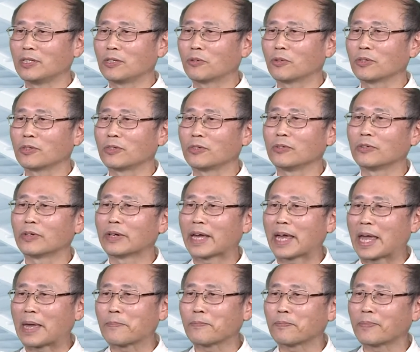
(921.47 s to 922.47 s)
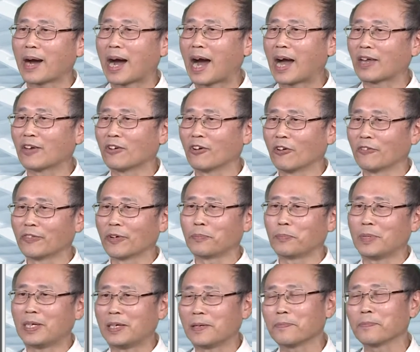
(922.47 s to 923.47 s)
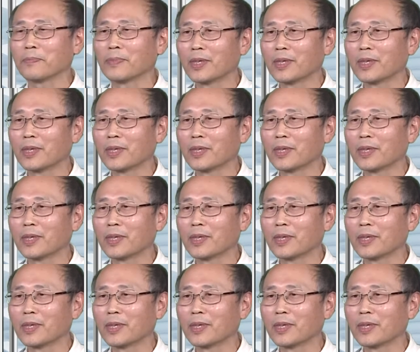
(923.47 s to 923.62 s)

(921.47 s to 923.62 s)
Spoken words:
equal to n pi over b.